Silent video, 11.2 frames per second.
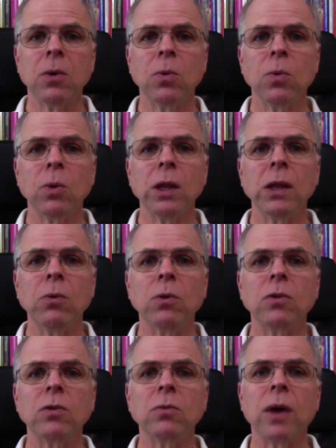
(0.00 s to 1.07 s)
Willie
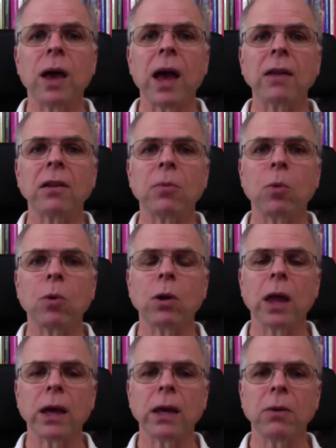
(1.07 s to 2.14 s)
was acting more
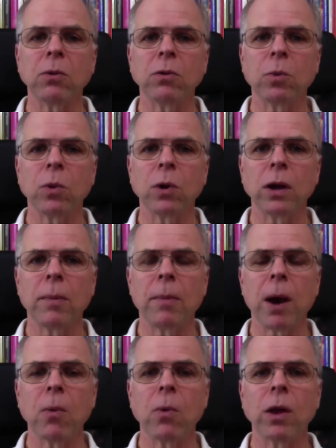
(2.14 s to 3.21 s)
like he was worried
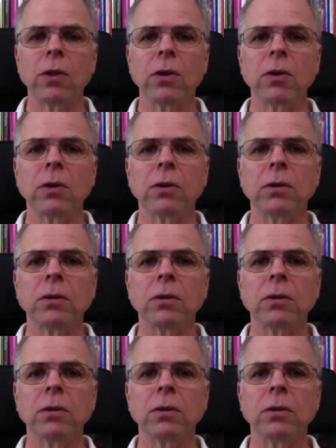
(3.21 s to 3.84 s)
about whether